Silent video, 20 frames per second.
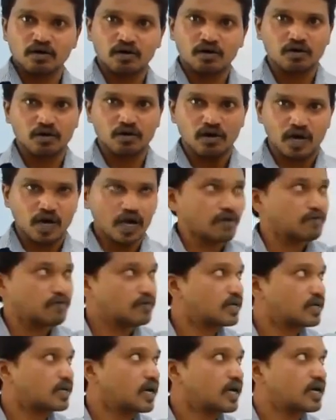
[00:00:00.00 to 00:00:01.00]
I will
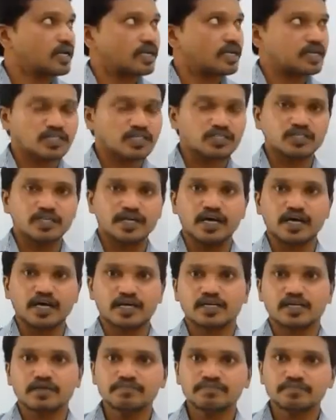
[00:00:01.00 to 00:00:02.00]
draw next
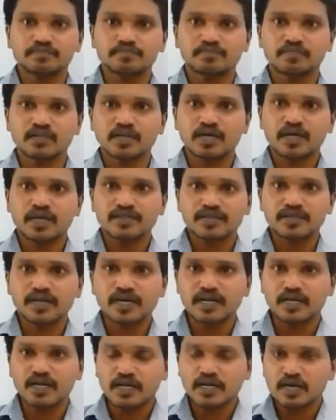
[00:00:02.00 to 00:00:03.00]
diagram.
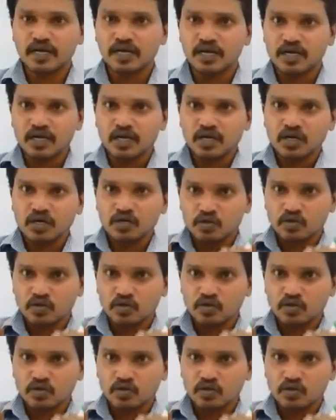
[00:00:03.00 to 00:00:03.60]
Then